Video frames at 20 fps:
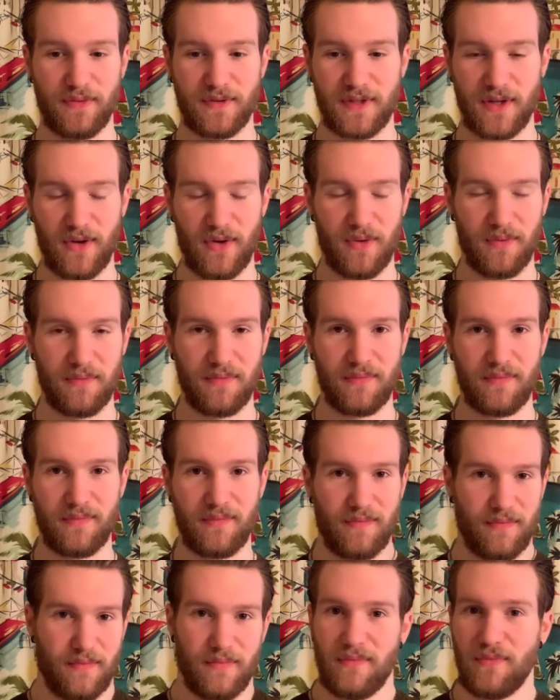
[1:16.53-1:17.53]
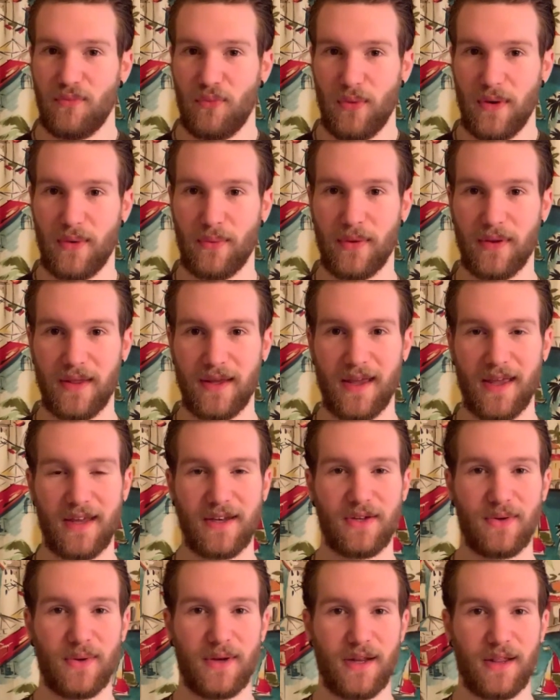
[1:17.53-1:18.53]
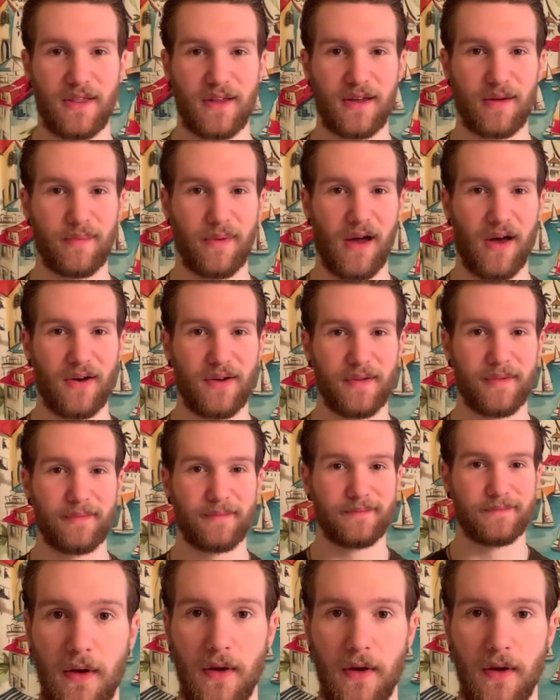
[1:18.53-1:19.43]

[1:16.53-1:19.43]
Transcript: so we really can't do anything about it.